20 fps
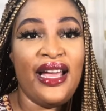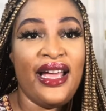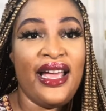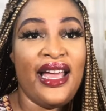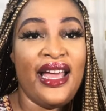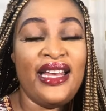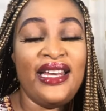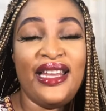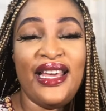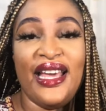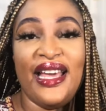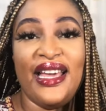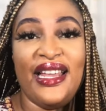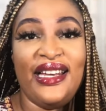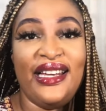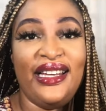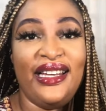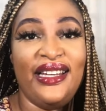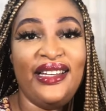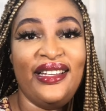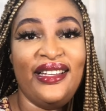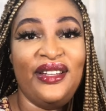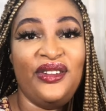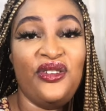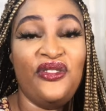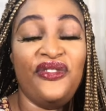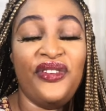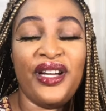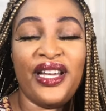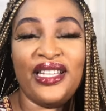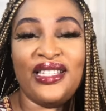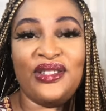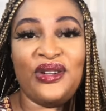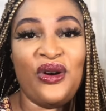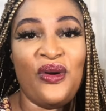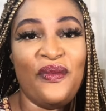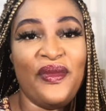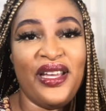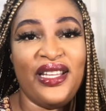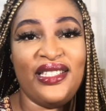and then don't forget to
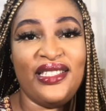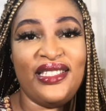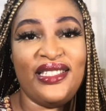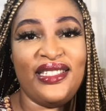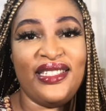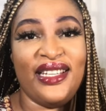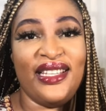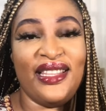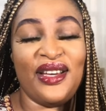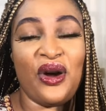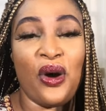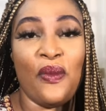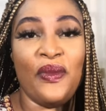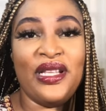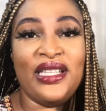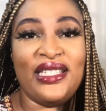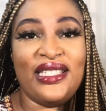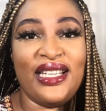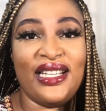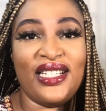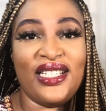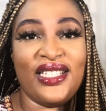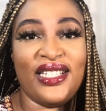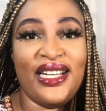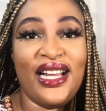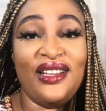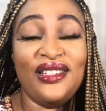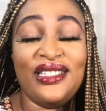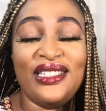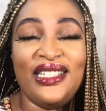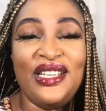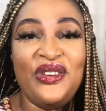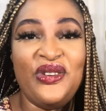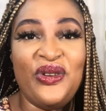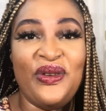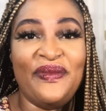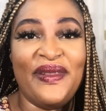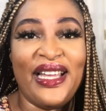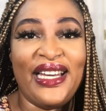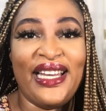comment in the comment section. I'll see
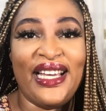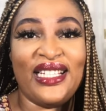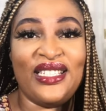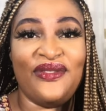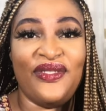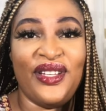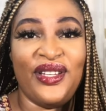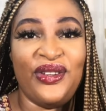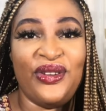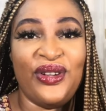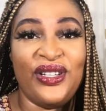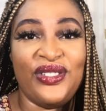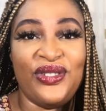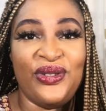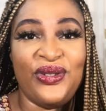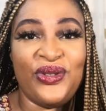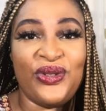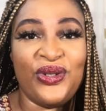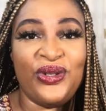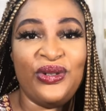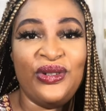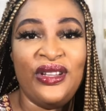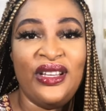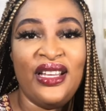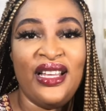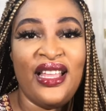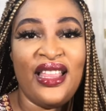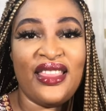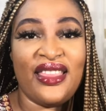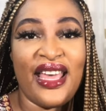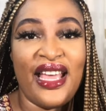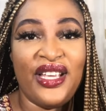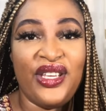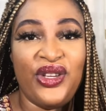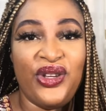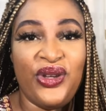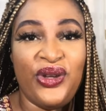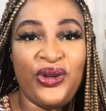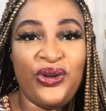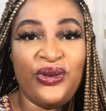you in my next video as usual.
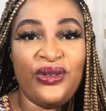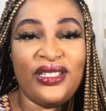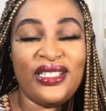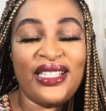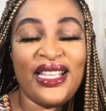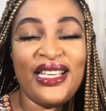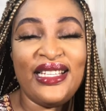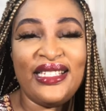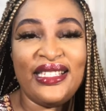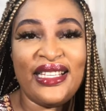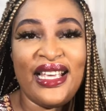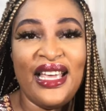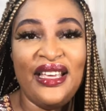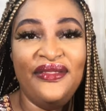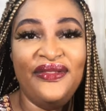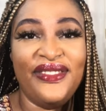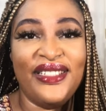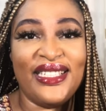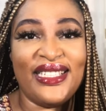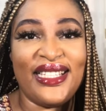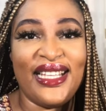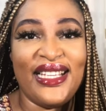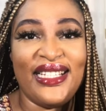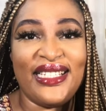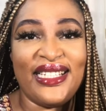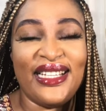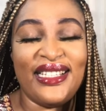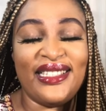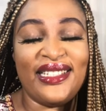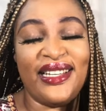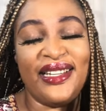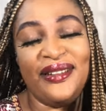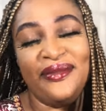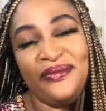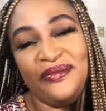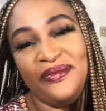Thank you. Stay safe and stay centered.